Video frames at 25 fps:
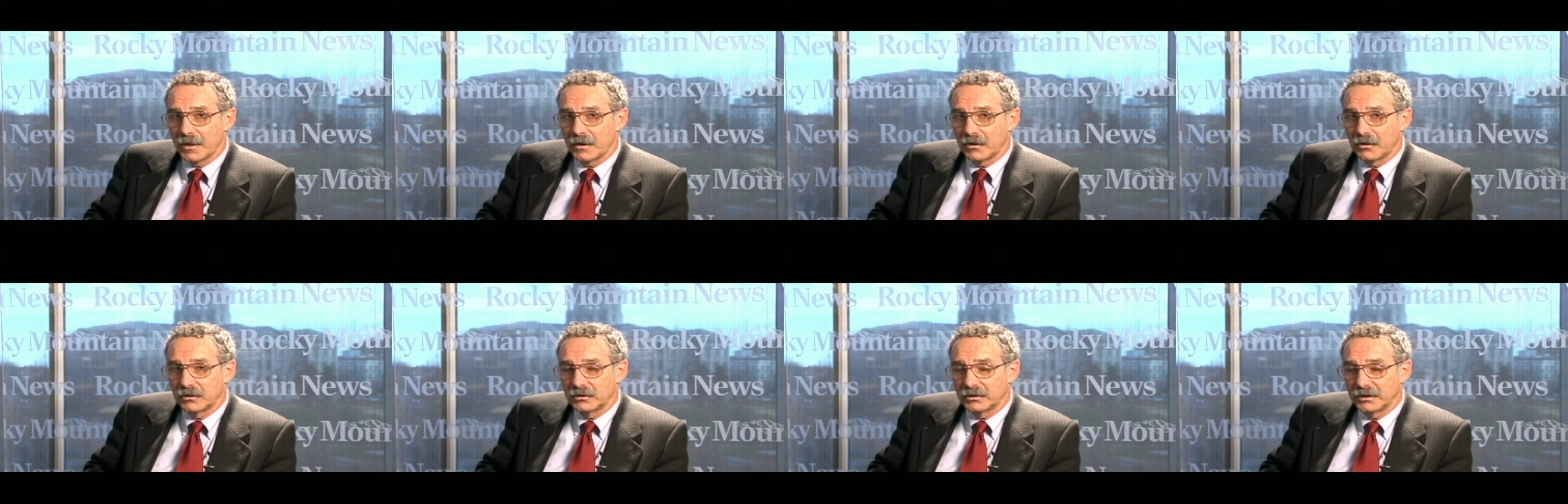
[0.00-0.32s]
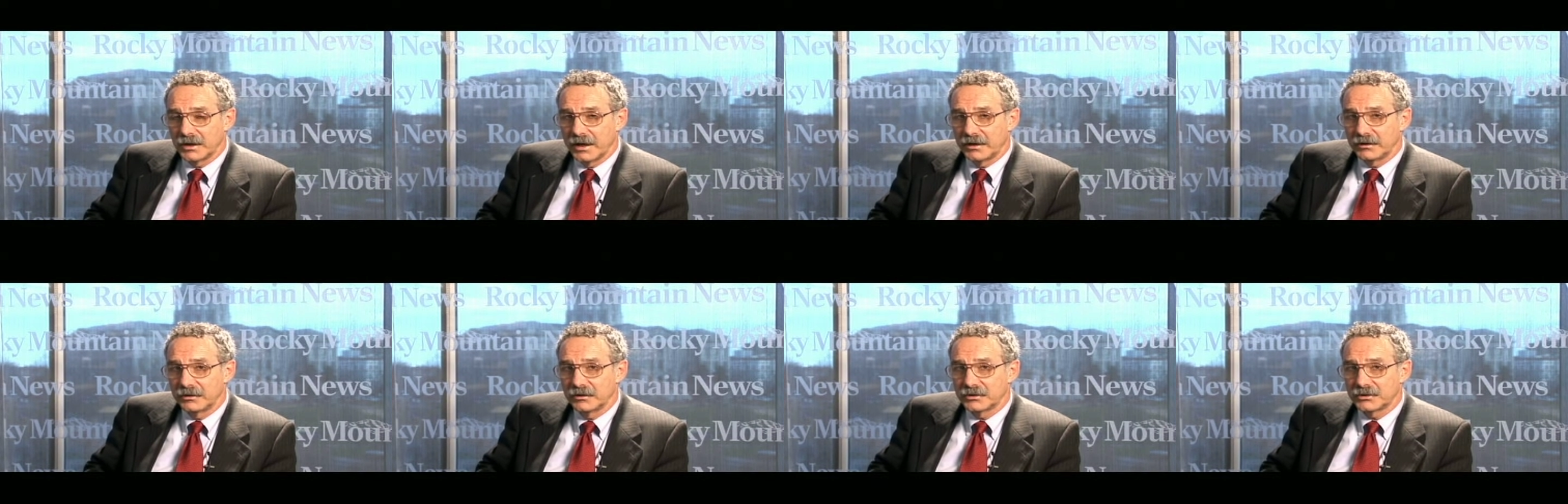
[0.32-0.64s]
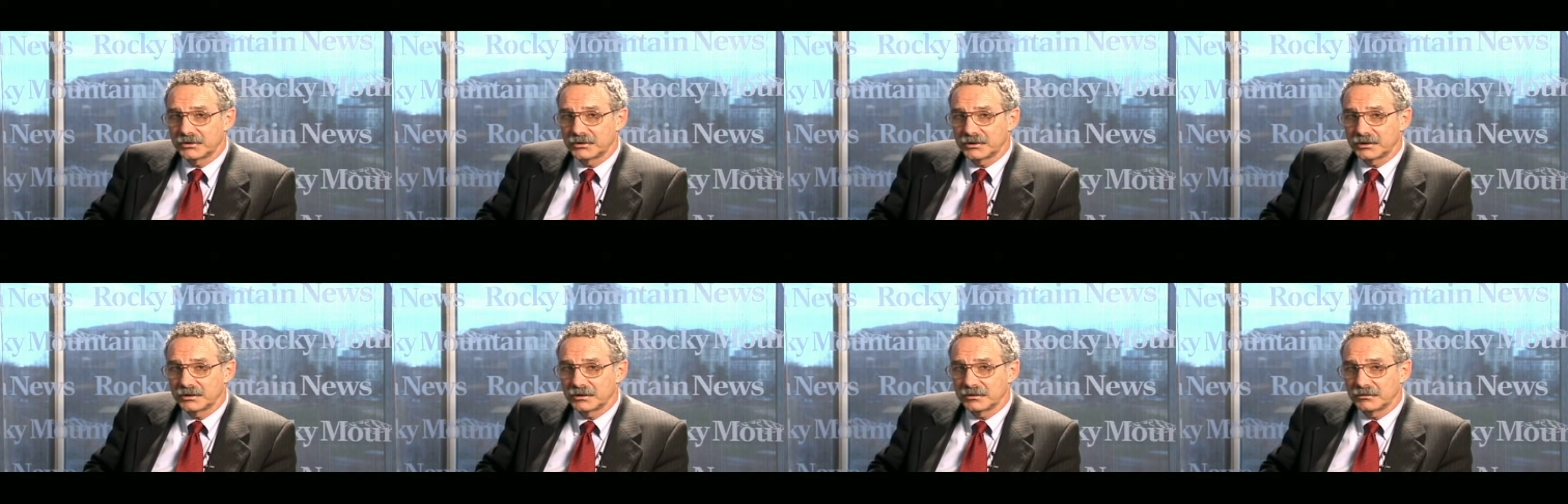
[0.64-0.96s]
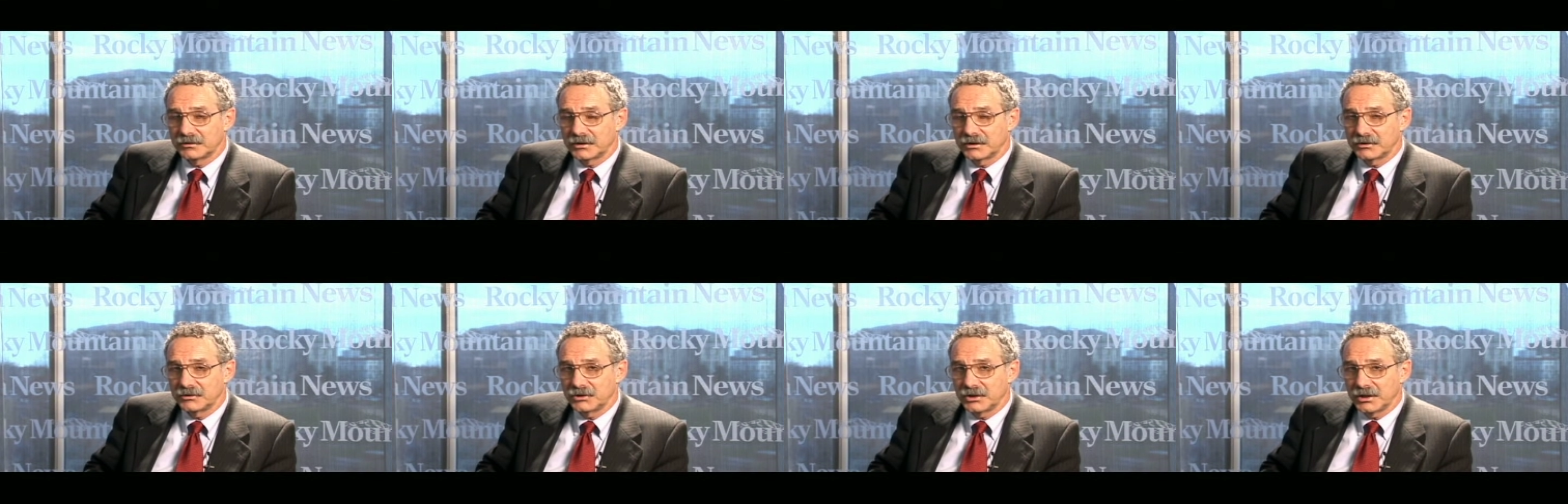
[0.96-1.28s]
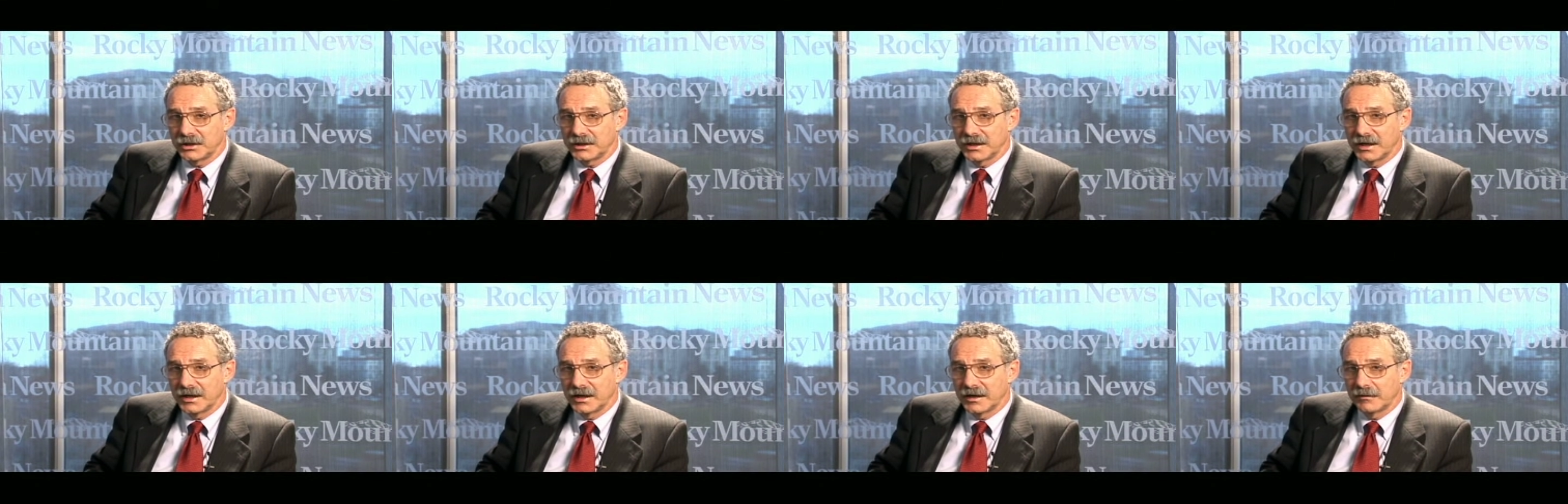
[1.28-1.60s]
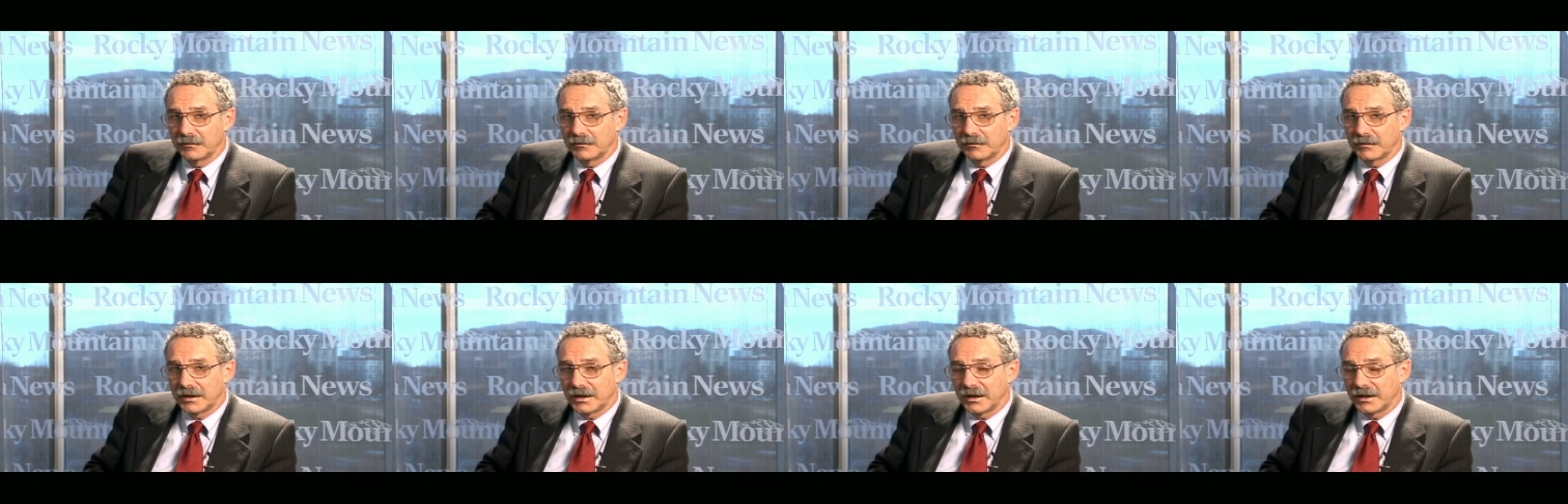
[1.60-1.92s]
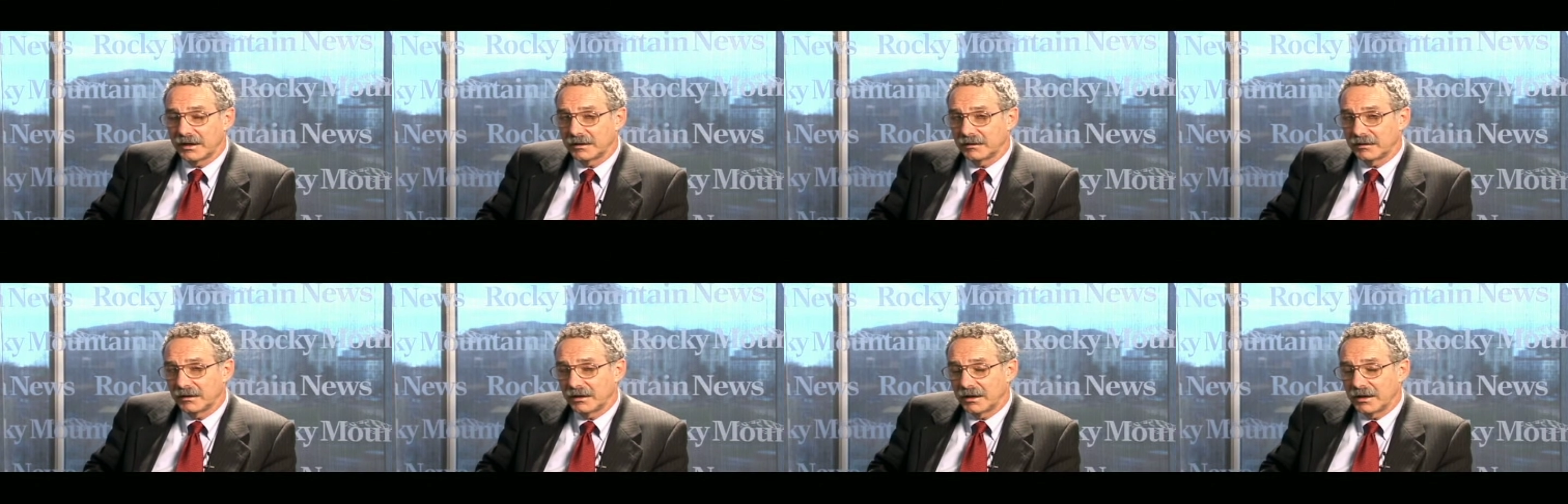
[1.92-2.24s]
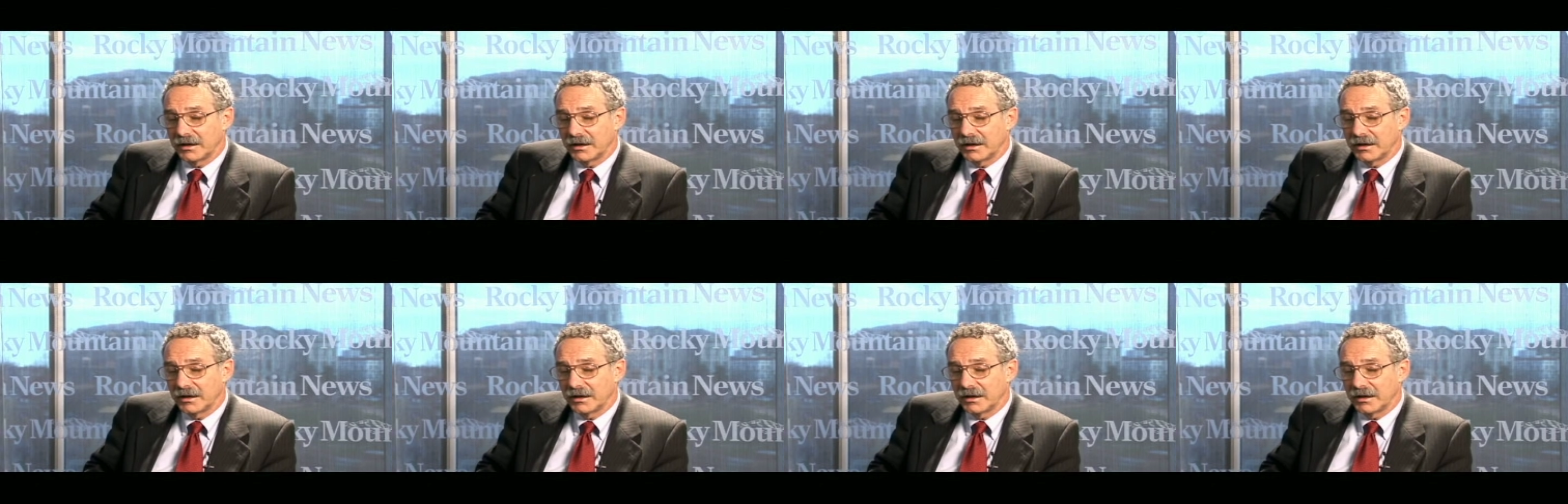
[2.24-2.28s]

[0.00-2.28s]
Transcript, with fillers: or lenders to, to GM and,